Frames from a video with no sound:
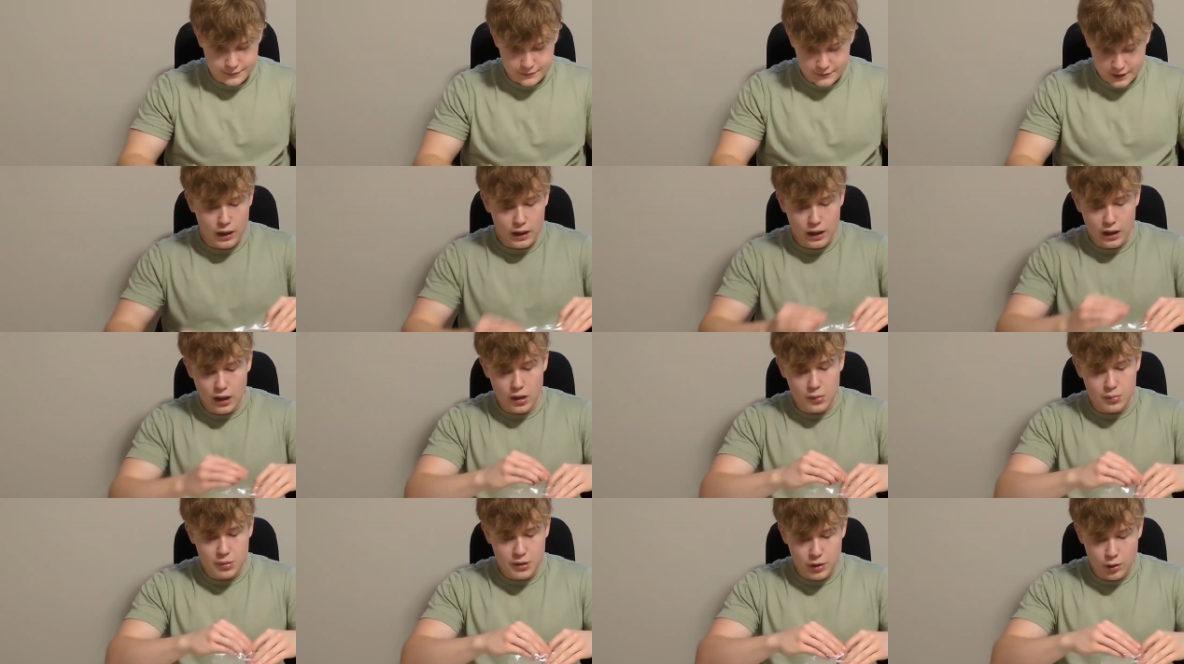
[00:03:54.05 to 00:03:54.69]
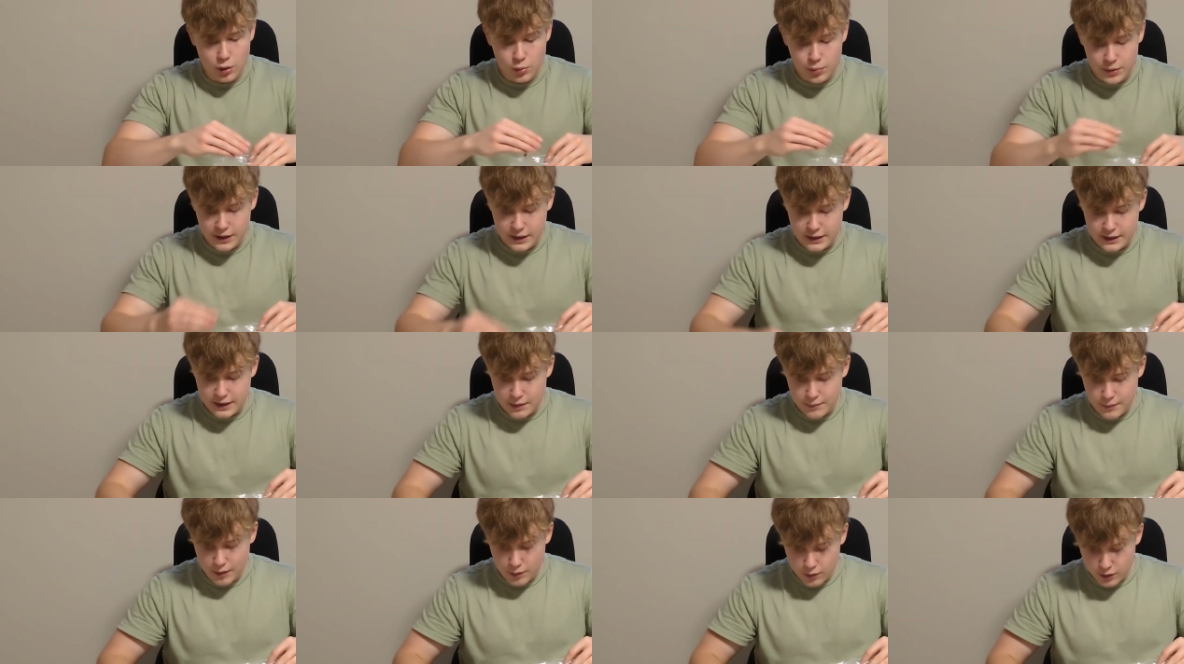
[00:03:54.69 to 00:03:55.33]
While I'll be
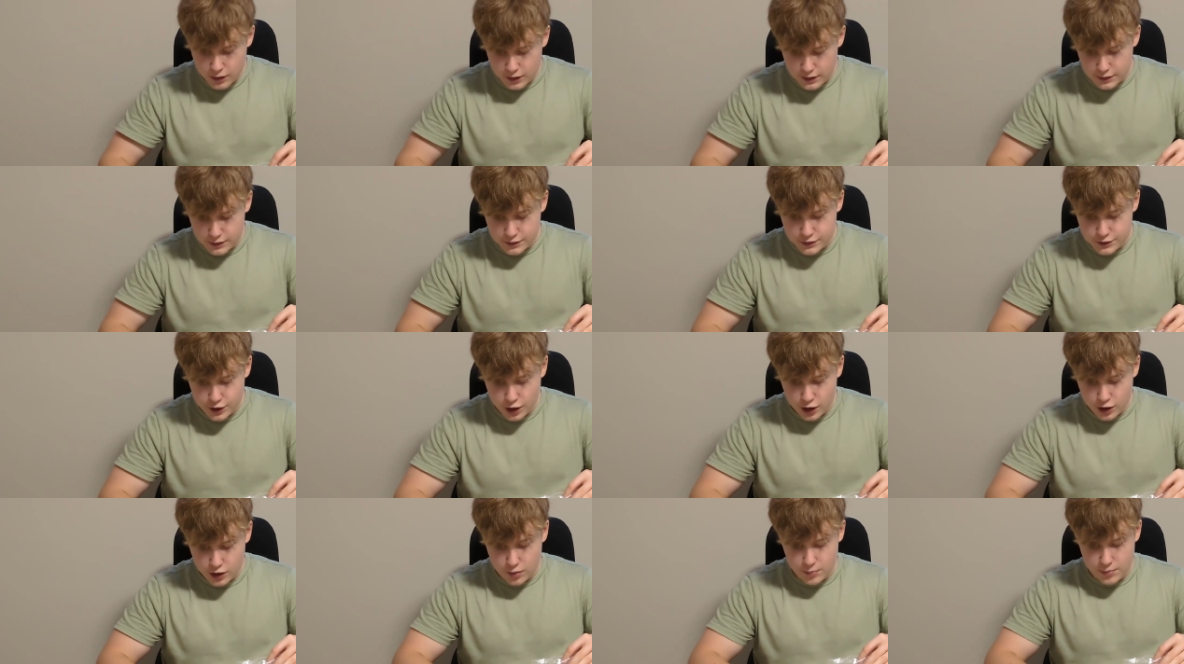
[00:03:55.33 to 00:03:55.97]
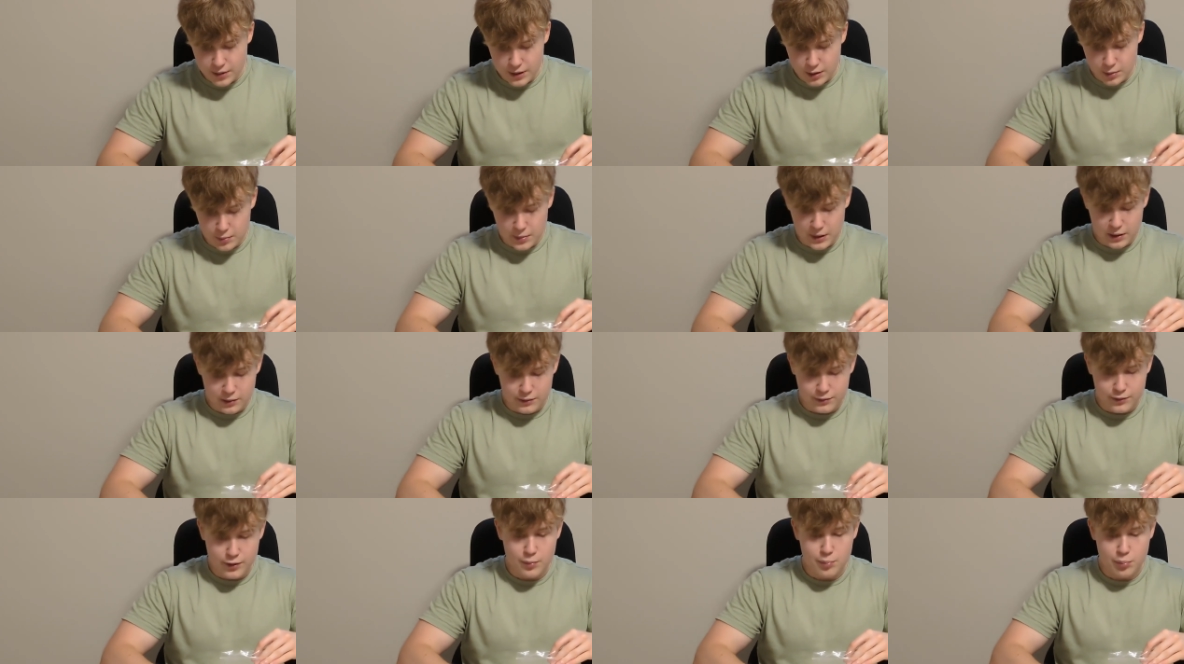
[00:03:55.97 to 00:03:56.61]
opening them, I wanted to talk a bit
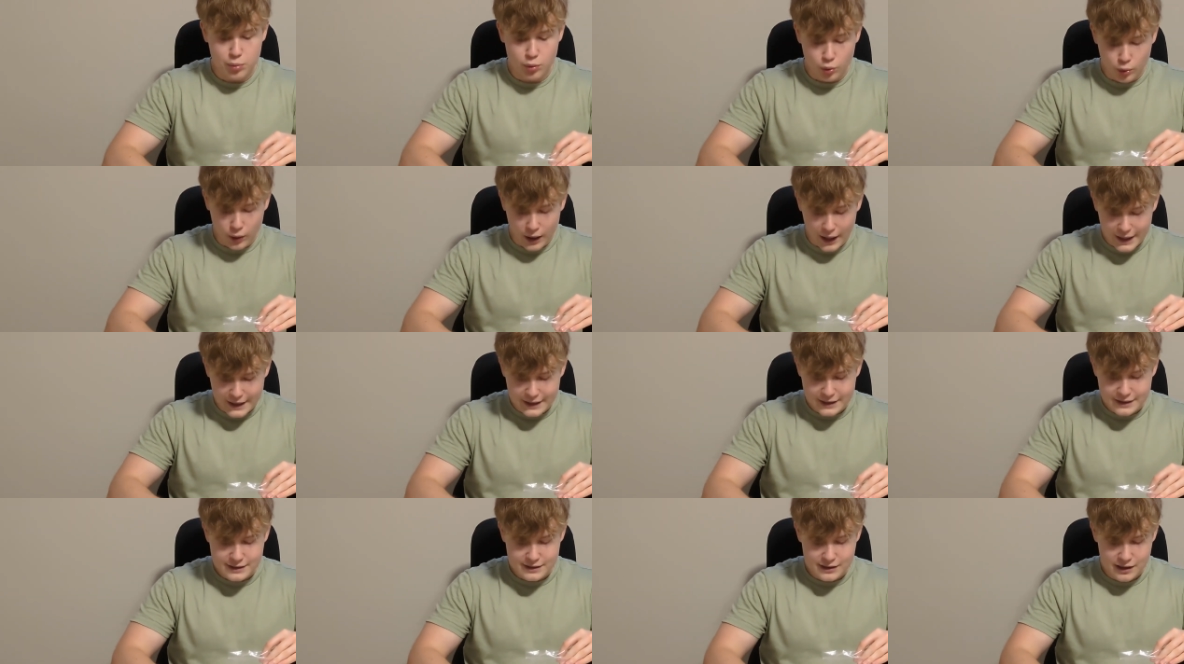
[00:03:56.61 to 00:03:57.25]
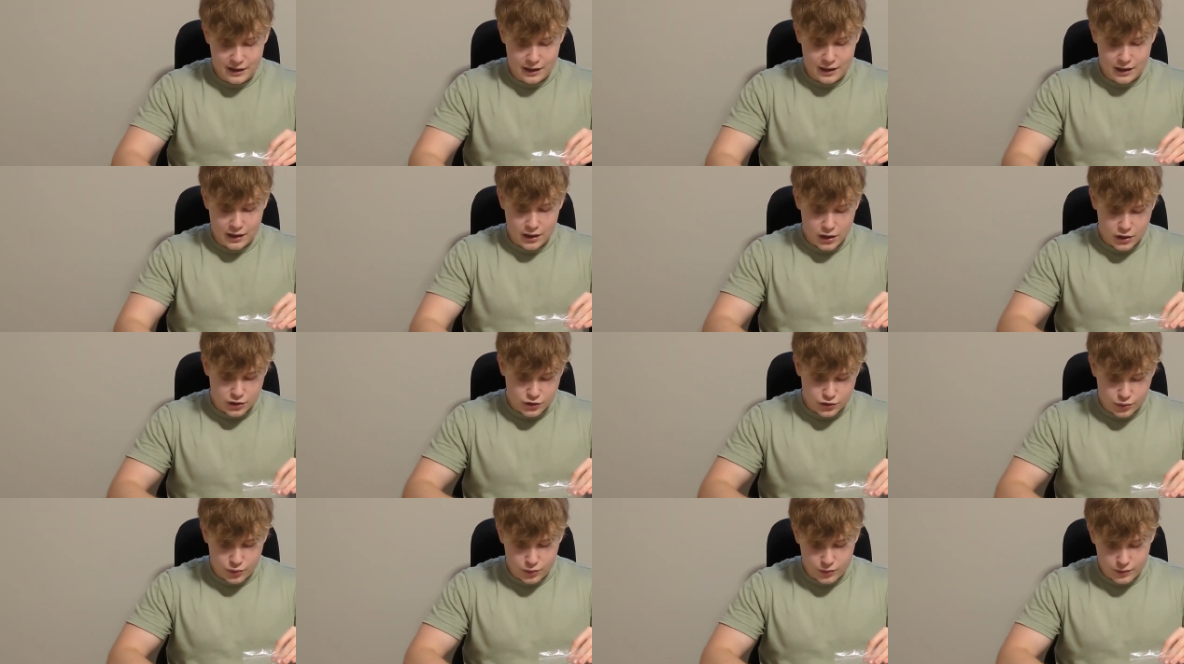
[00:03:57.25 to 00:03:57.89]
about the price.
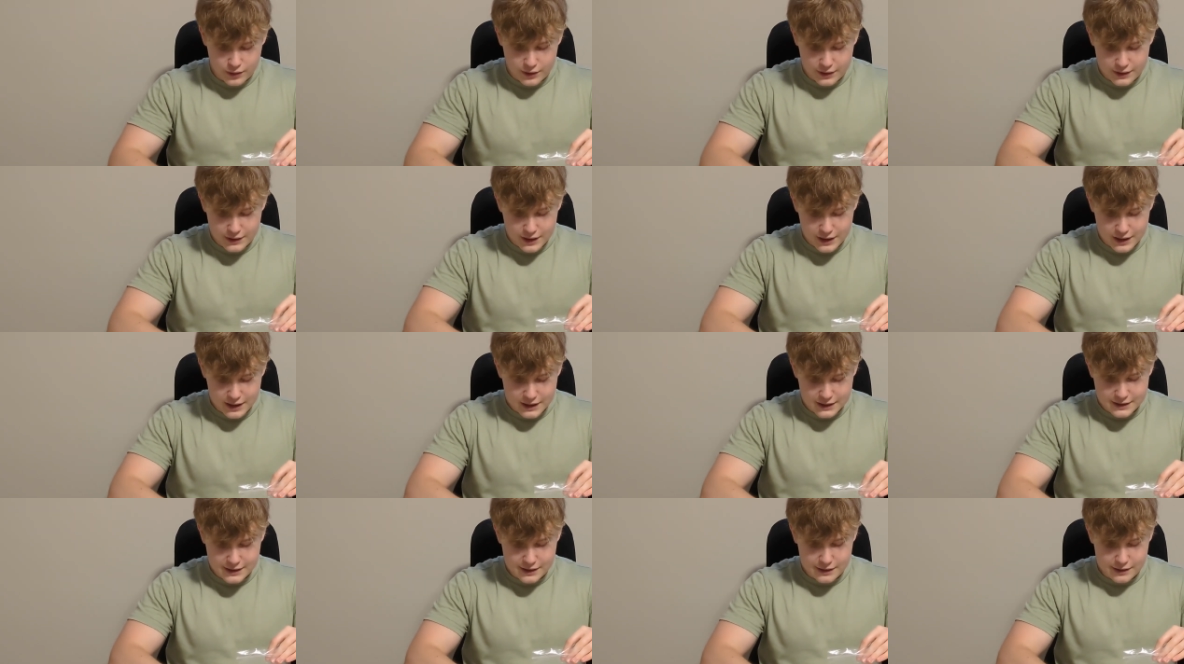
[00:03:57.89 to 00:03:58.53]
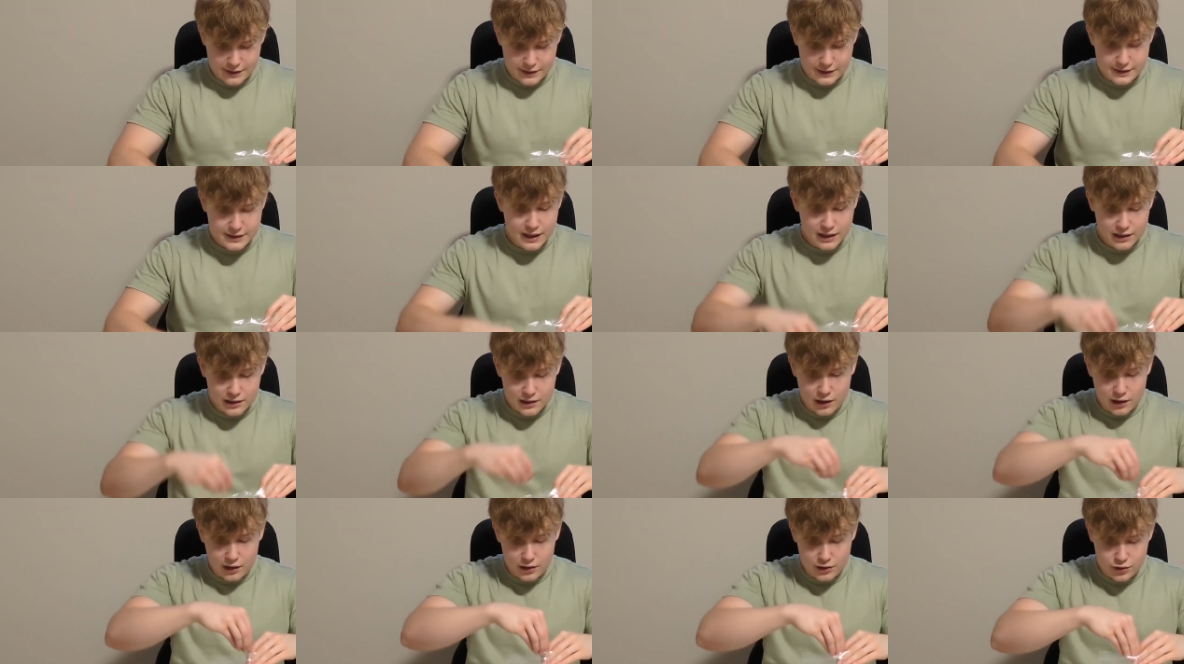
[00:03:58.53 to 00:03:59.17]
So the thing is, the
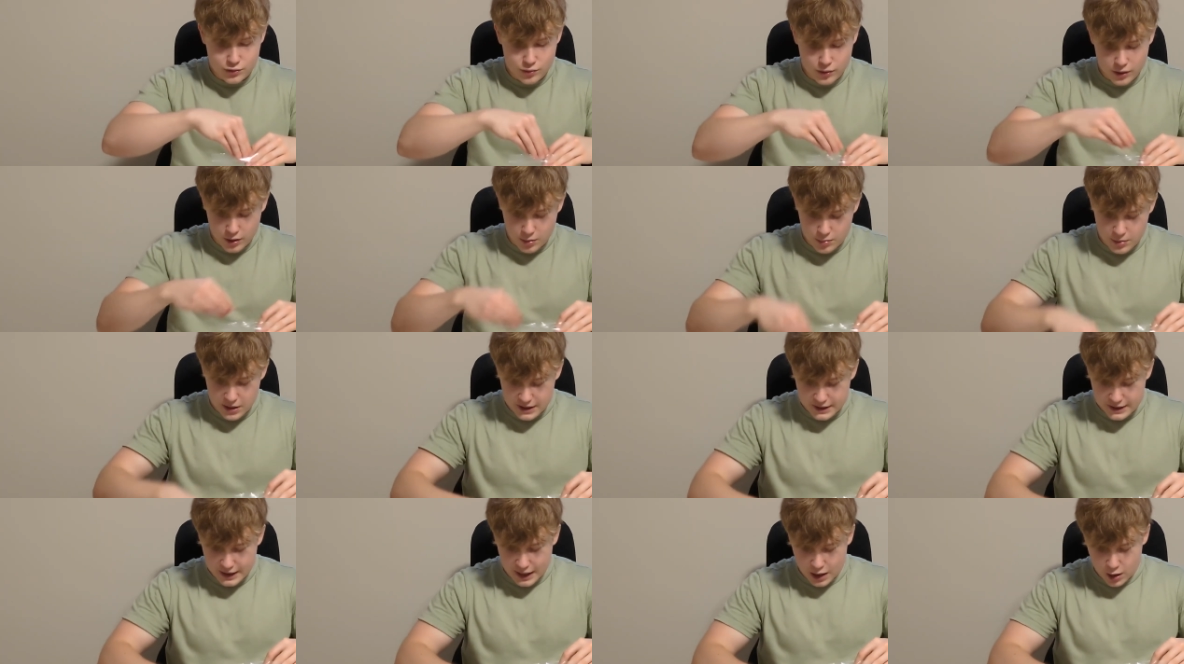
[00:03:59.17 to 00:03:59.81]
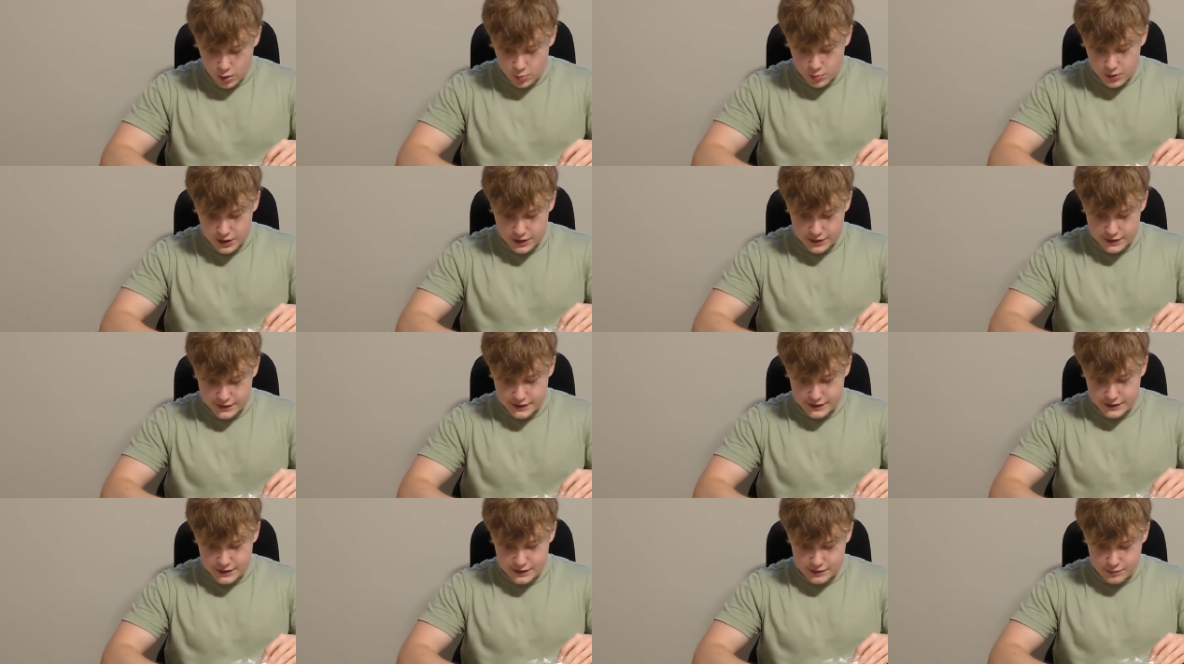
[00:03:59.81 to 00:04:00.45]
set costs quite a bit now
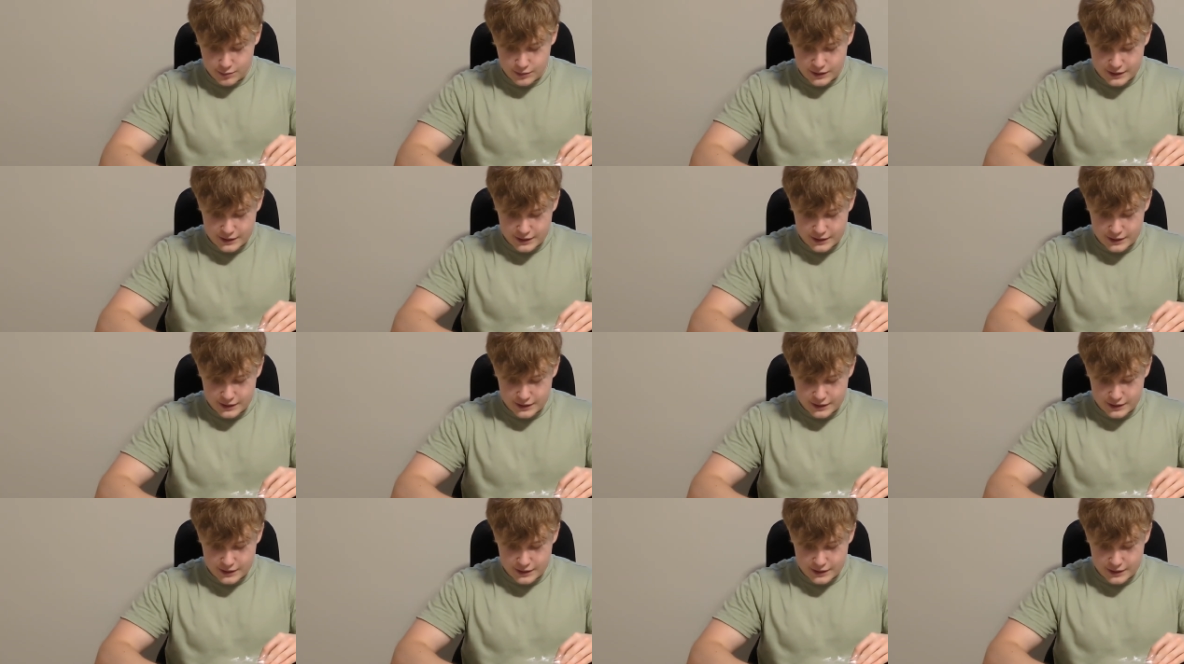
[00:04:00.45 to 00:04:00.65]
because it's